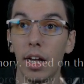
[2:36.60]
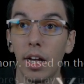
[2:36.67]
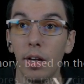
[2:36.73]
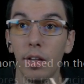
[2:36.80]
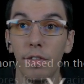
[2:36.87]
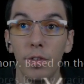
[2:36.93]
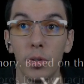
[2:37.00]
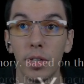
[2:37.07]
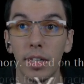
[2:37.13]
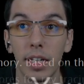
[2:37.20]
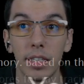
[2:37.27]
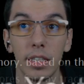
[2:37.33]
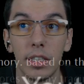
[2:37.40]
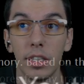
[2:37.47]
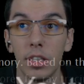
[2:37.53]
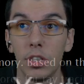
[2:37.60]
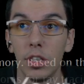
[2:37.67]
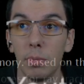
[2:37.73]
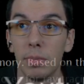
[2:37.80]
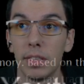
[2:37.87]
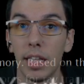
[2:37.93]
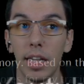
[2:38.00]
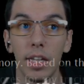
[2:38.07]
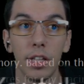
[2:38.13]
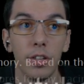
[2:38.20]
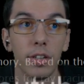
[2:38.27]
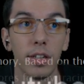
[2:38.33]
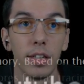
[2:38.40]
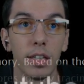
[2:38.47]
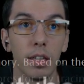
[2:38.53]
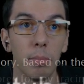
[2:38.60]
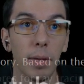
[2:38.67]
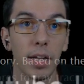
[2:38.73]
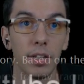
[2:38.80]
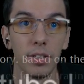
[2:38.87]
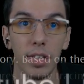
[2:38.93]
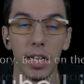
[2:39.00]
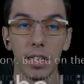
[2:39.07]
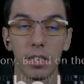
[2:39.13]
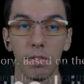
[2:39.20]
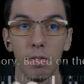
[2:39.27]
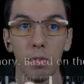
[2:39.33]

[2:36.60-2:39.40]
if you connect it to the chipset, you're going to get bottlenecked